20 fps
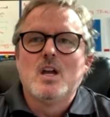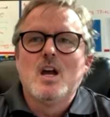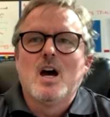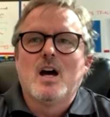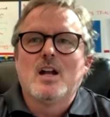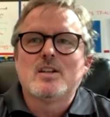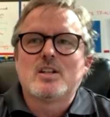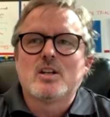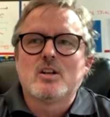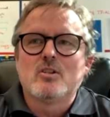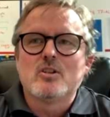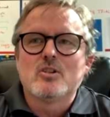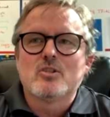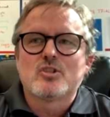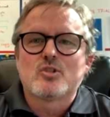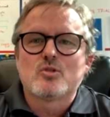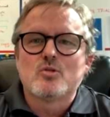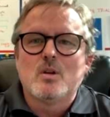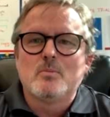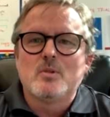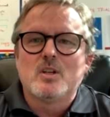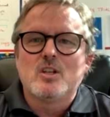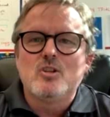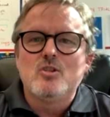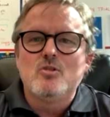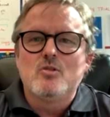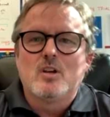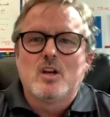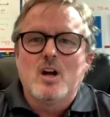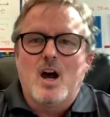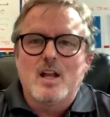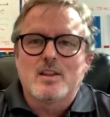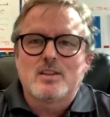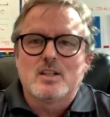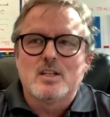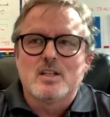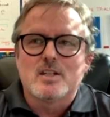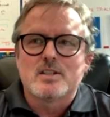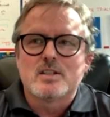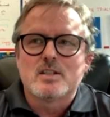Ontario Swimming, you got
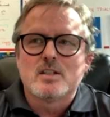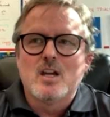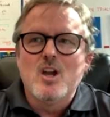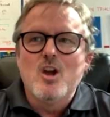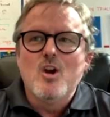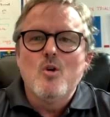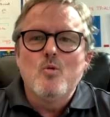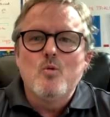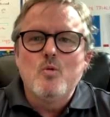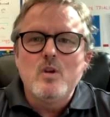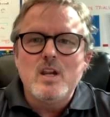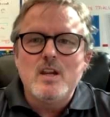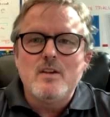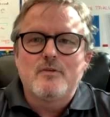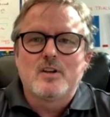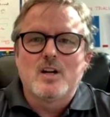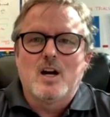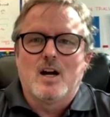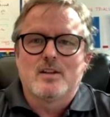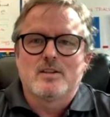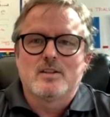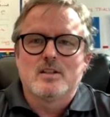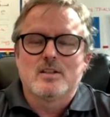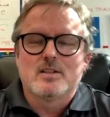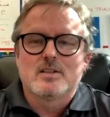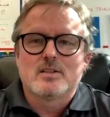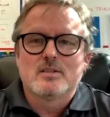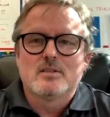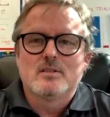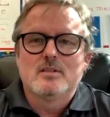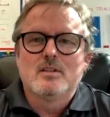this. We've got this.